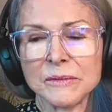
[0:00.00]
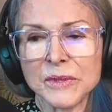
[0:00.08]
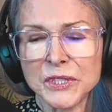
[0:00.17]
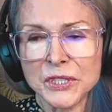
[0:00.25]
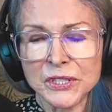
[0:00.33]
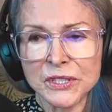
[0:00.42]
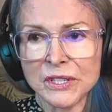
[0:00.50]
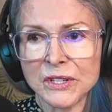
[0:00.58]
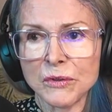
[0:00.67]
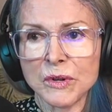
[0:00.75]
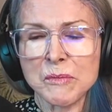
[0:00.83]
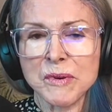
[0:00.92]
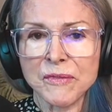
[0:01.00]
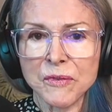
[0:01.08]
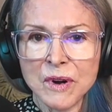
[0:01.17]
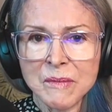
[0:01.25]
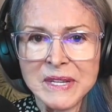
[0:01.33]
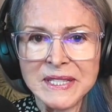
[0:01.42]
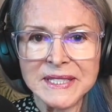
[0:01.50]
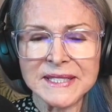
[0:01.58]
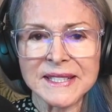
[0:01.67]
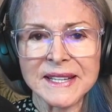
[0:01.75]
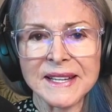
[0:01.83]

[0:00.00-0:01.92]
return or performance.